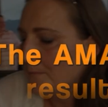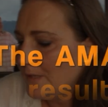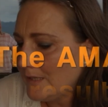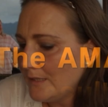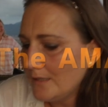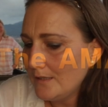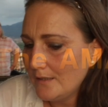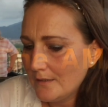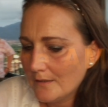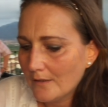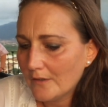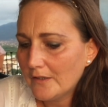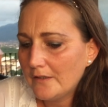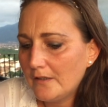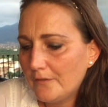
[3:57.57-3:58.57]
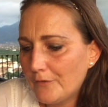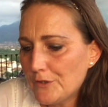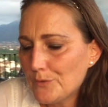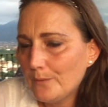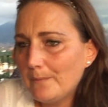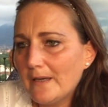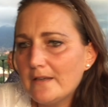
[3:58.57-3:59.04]
Me, on an
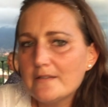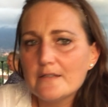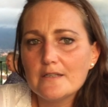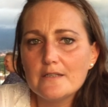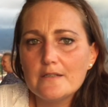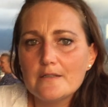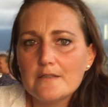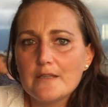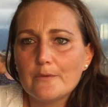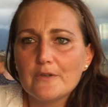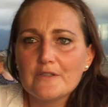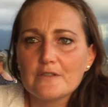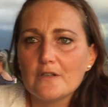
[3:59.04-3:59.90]
individual basis, there was